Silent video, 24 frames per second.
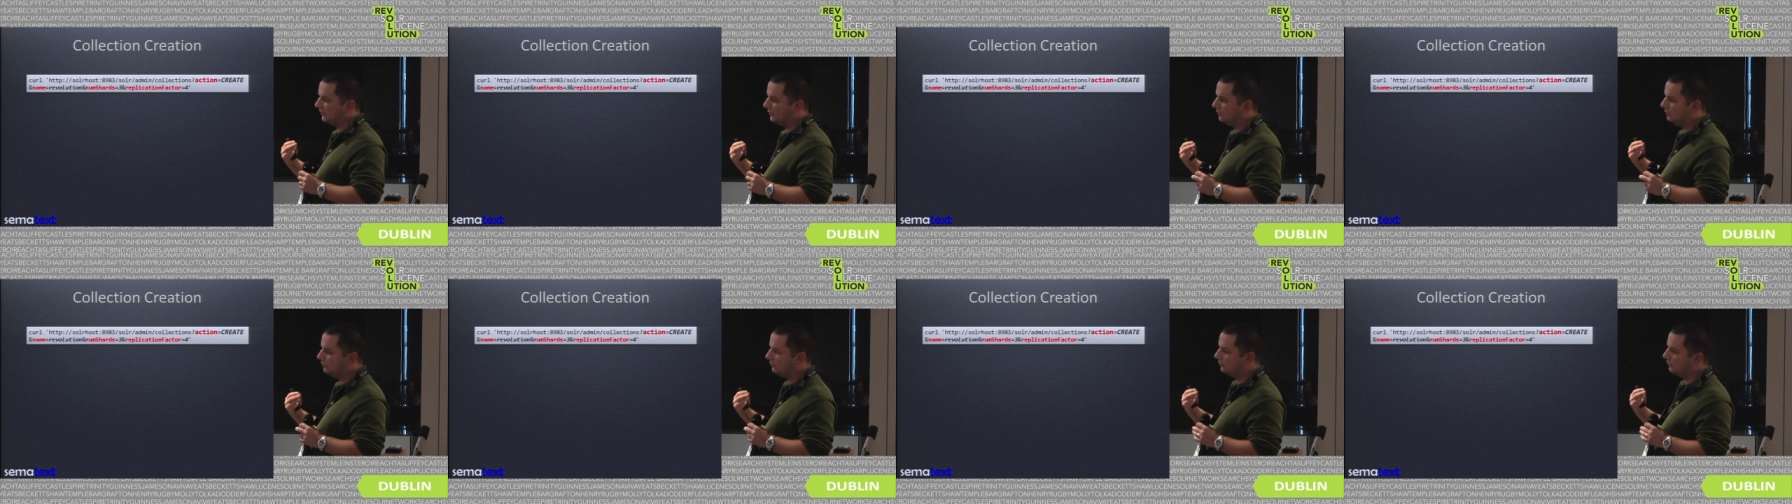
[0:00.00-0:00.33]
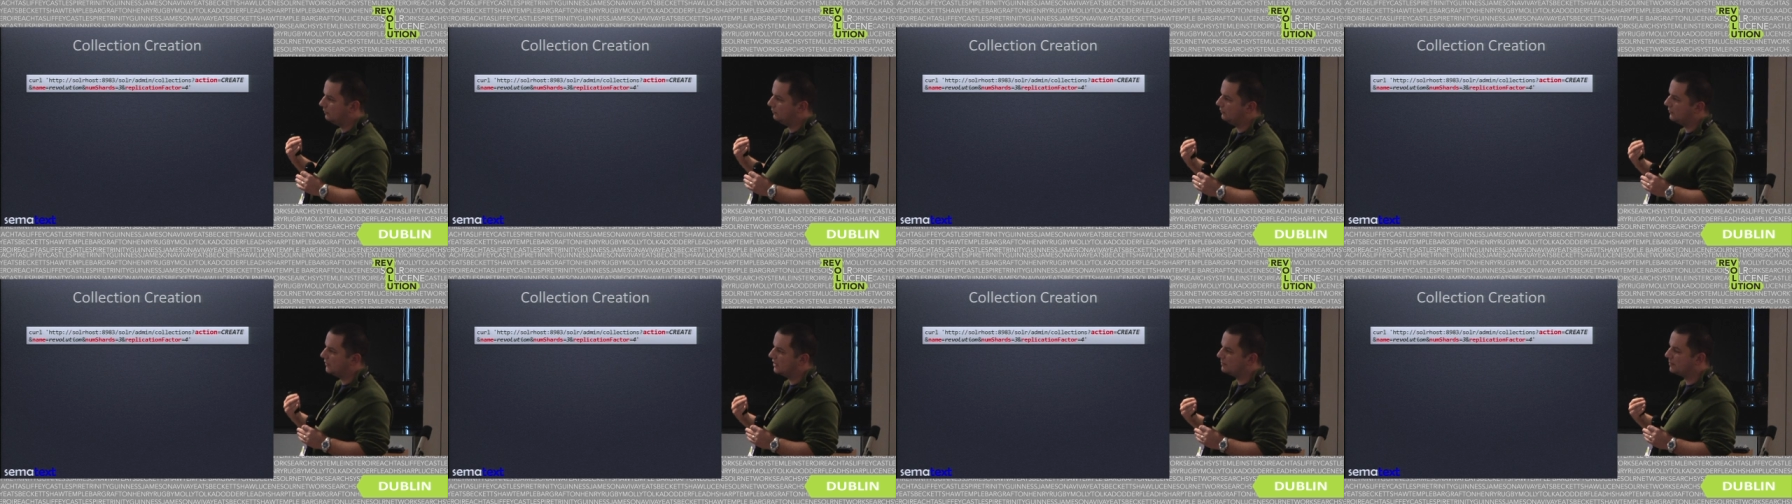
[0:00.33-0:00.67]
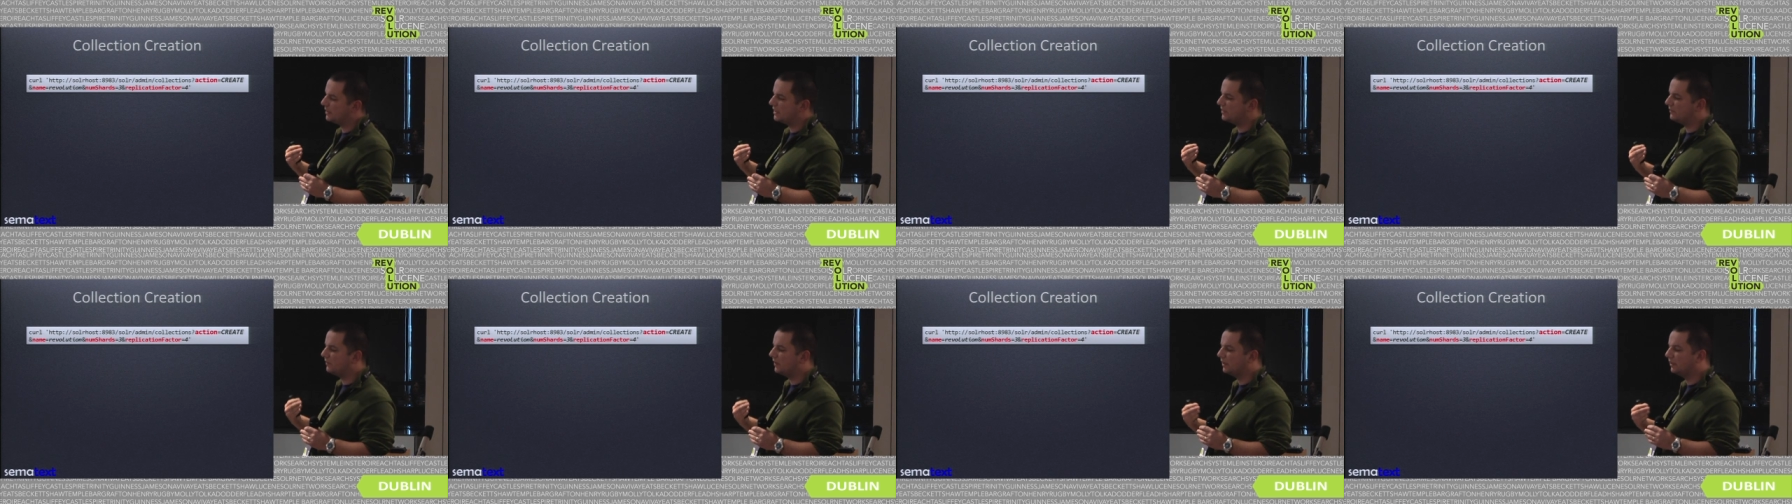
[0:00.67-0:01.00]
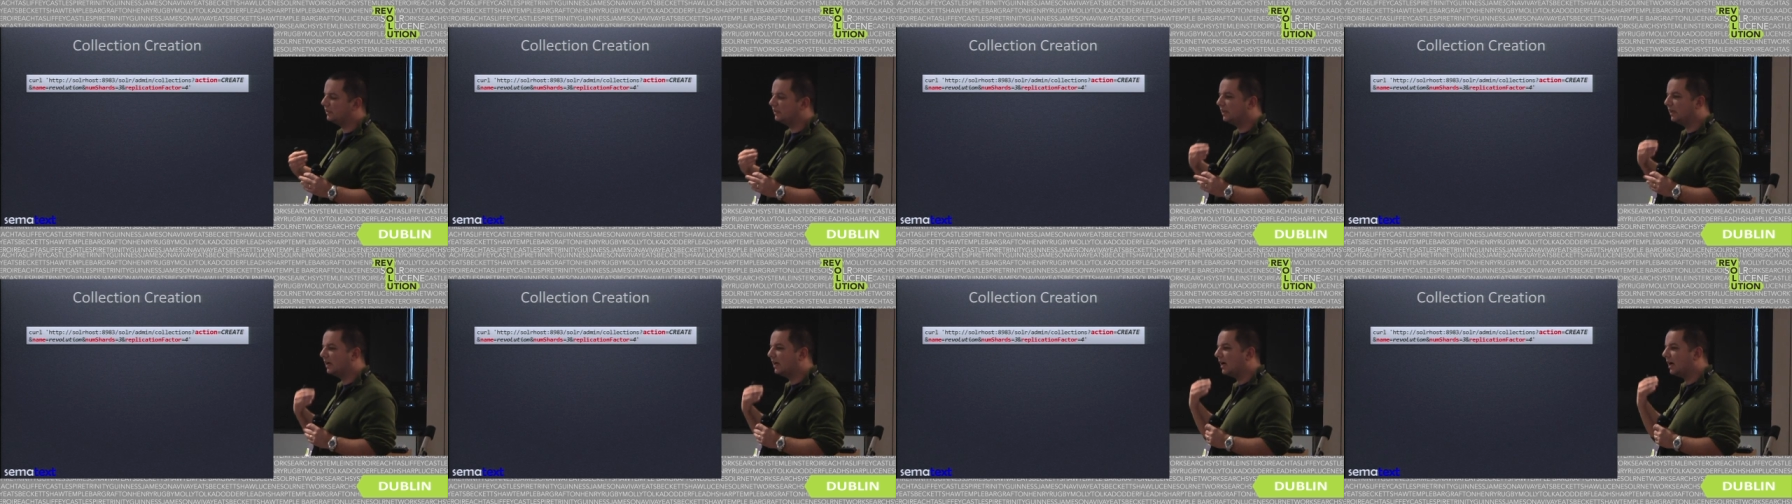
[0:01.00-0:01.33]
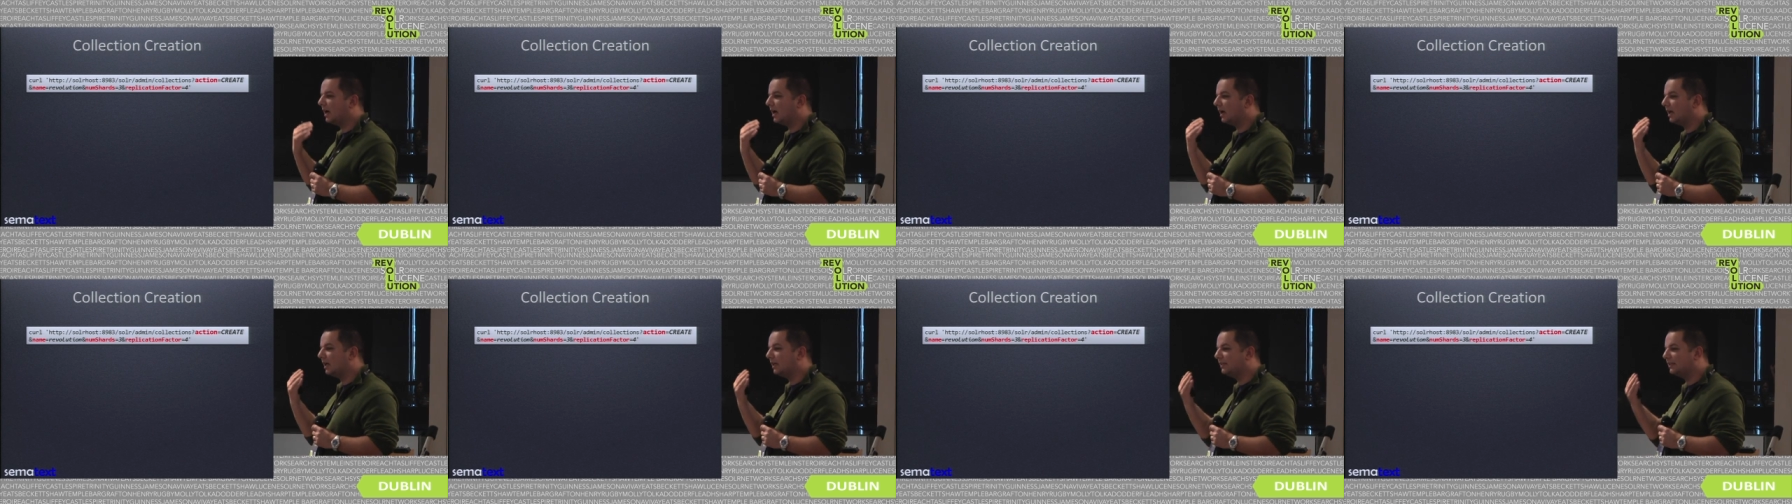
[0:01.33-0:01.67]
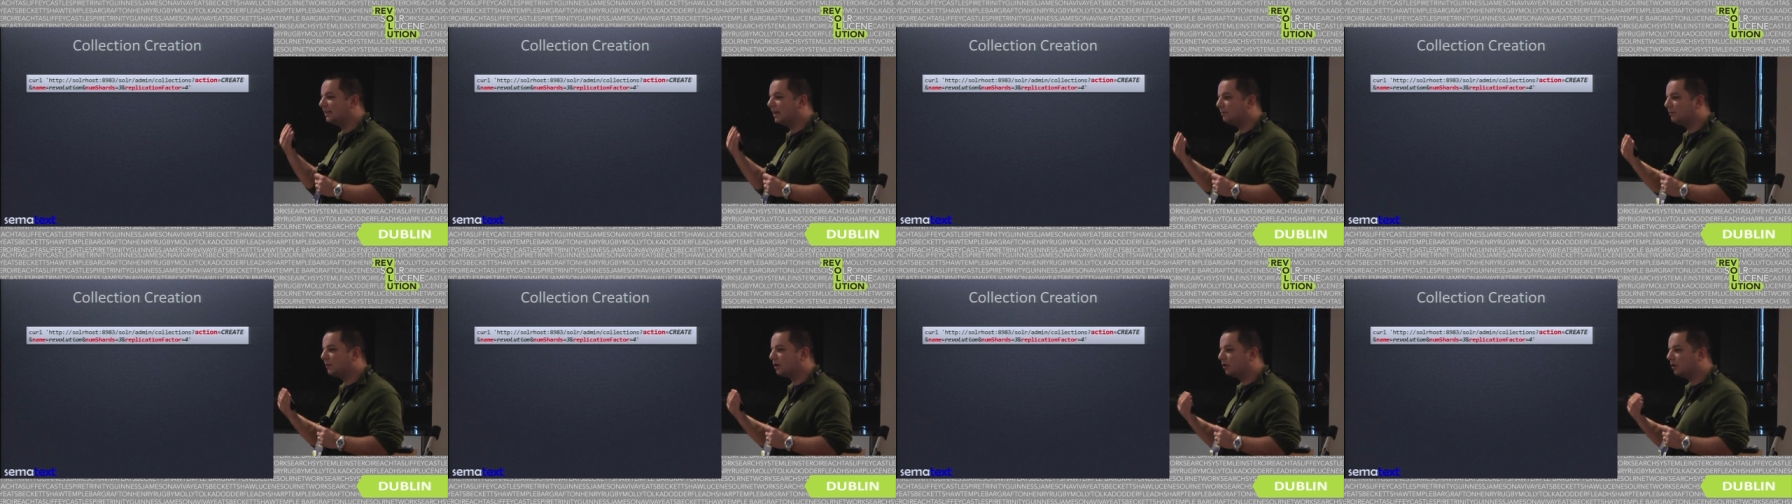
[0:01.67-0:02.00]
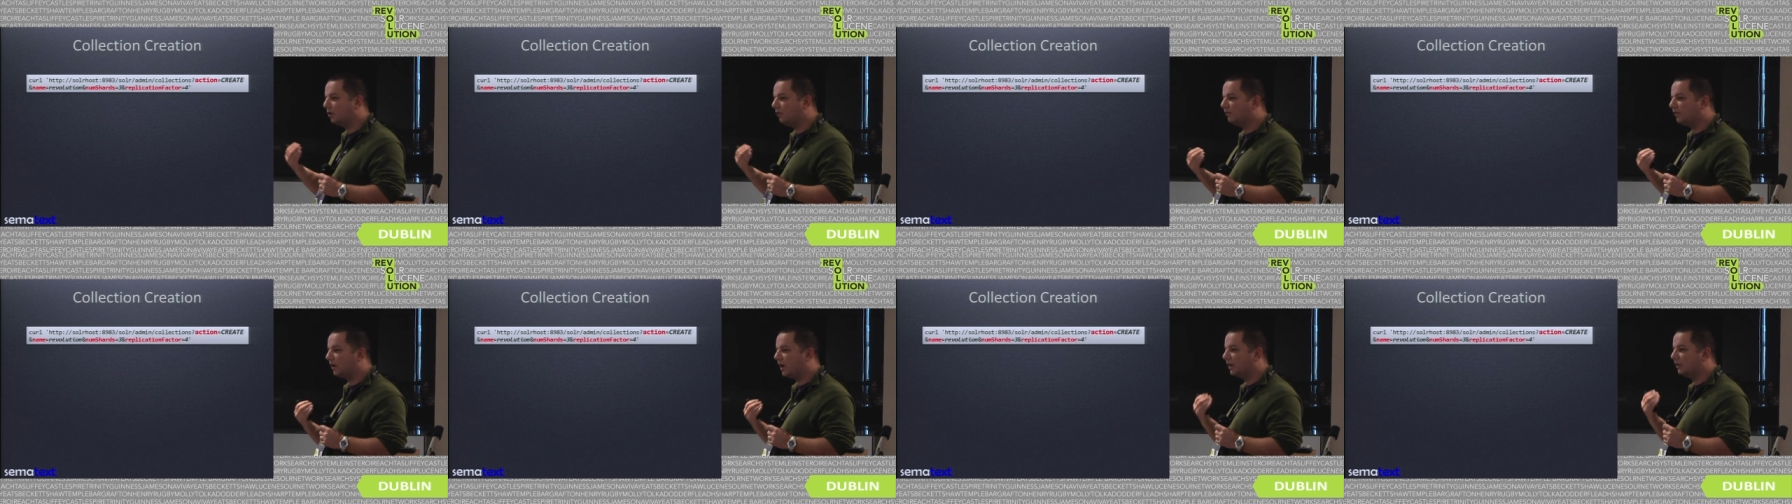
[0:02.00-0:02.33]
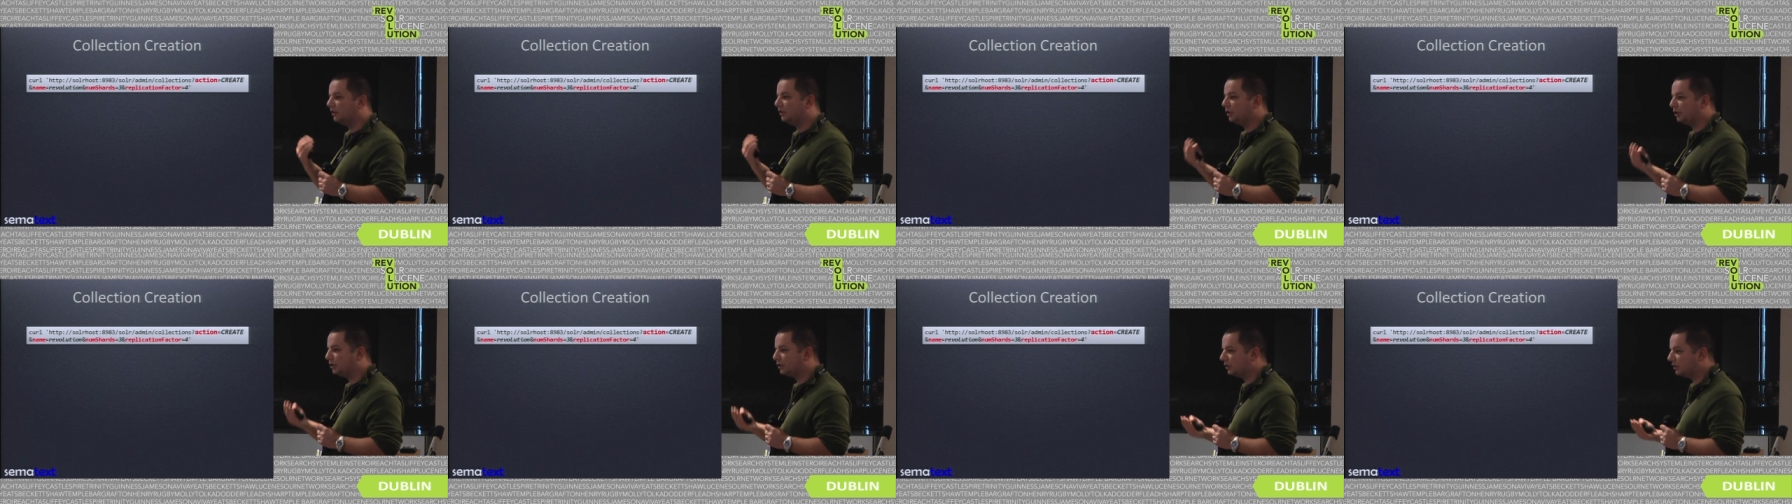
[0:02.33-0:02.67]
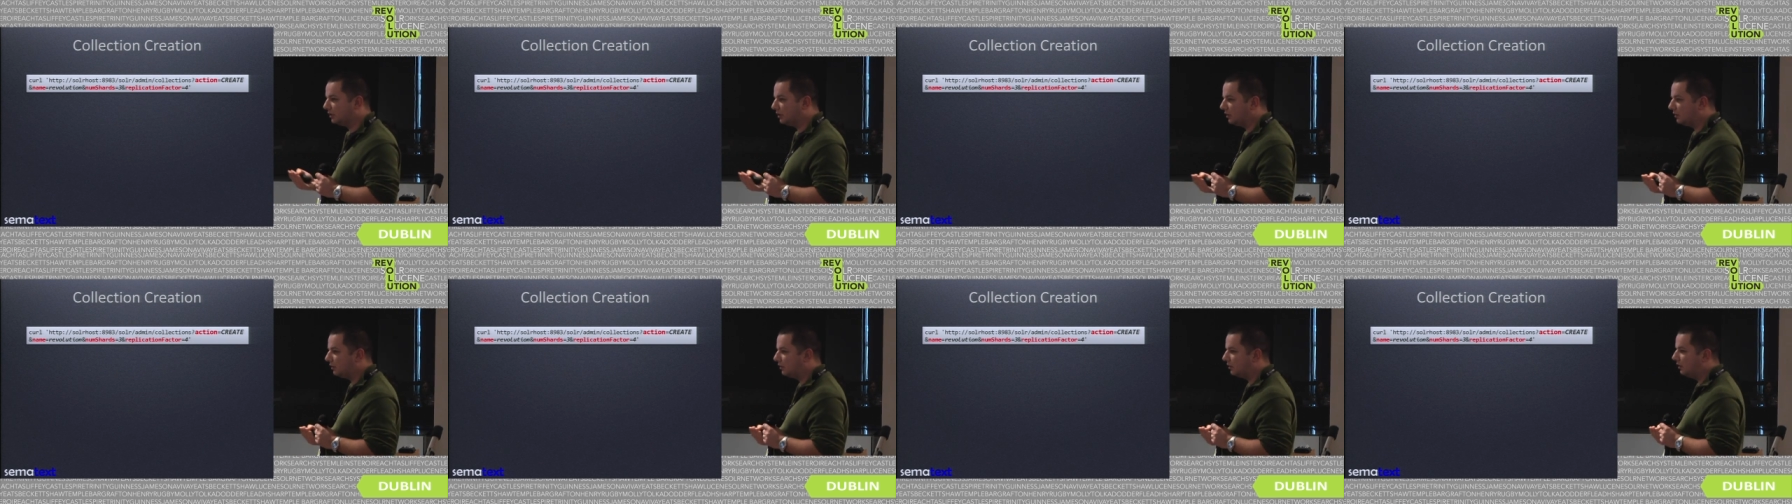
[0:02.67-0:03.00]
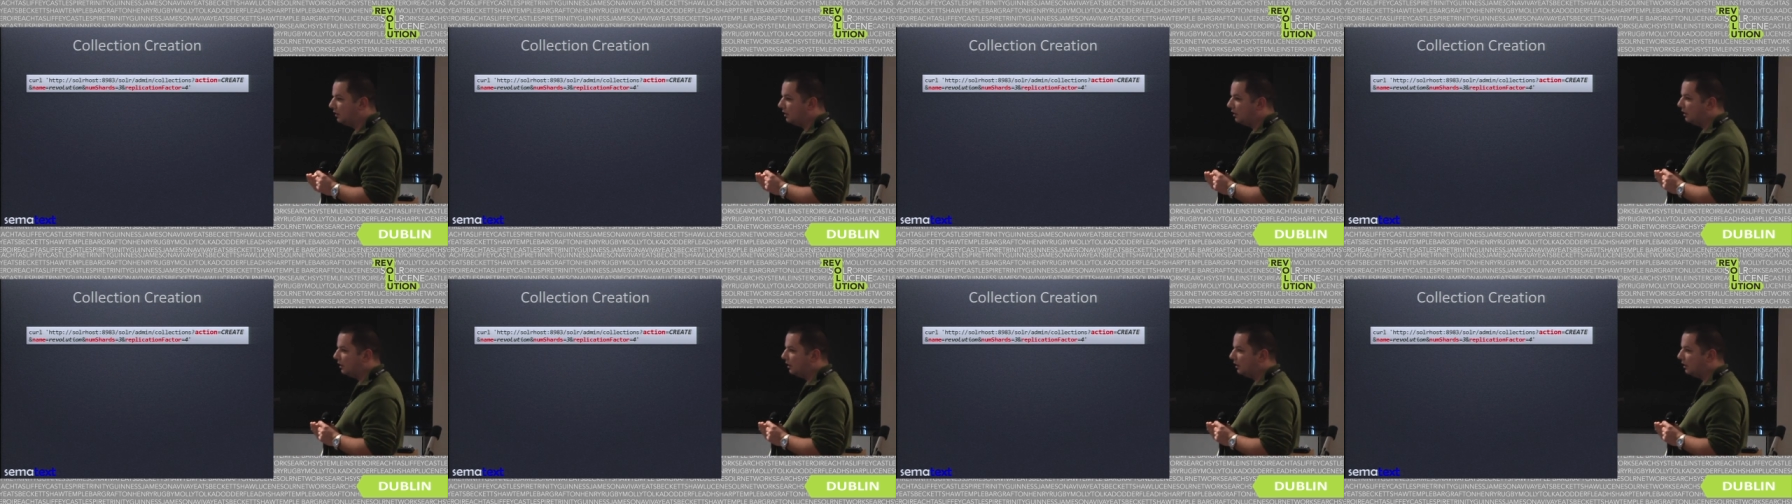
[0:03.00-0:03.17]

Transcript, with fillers: mm, specifying the number of additional